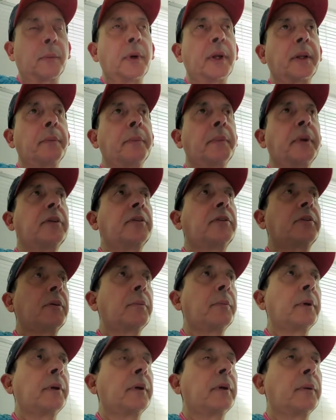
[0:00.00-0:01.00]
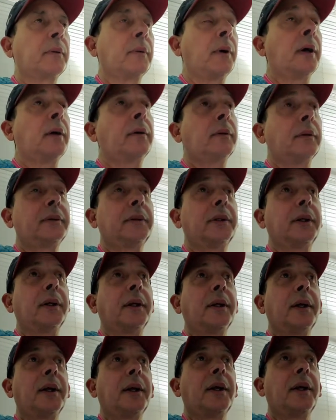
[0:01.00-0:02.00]
what it means to me? Well,
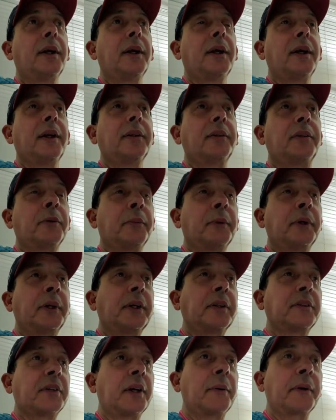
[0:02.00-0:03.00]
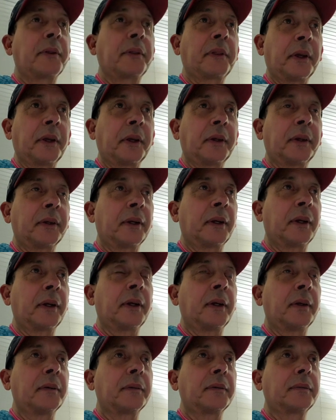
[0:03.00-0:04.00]
to me is everything.
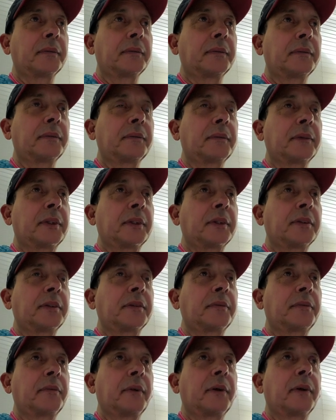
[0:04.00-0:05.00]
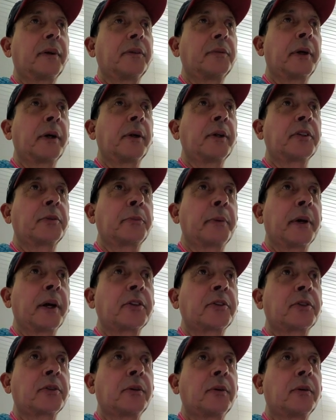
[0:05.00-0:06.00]
It's very
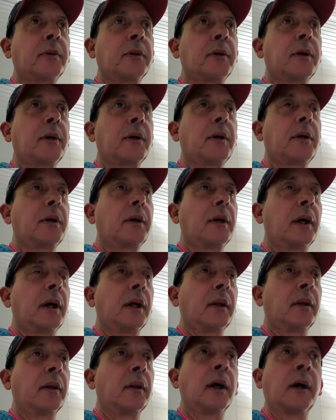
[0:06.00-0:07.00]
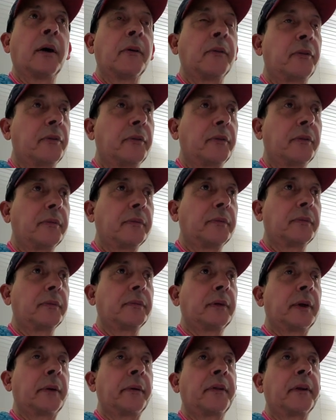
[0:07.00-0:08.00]
special. Love
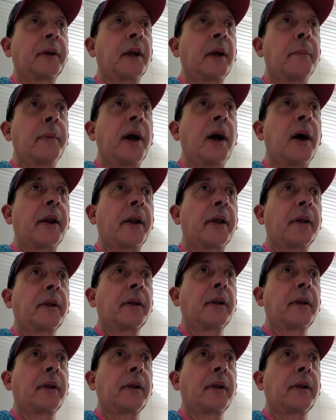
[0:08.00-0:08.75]
everything about it.